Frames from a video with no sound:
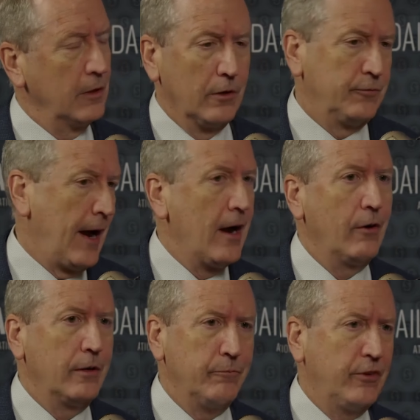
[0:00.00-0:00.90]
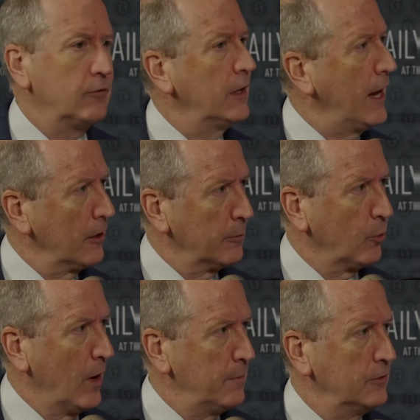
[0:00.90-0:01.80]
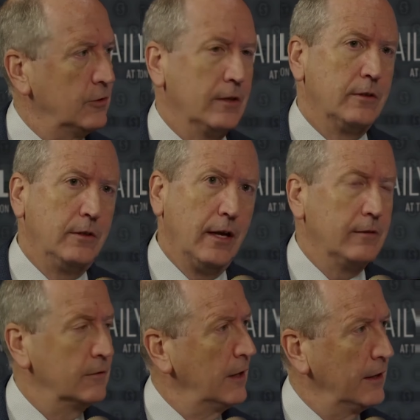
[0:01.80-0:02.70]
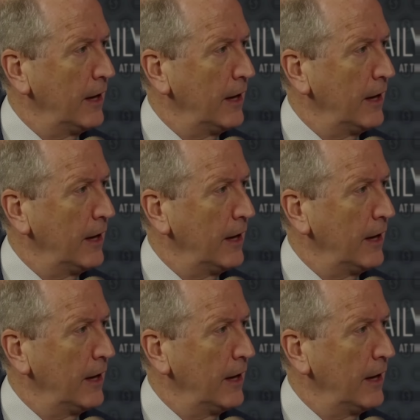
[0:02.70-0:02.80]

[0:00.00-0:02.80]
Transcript: They're firing 50 caliber weapons at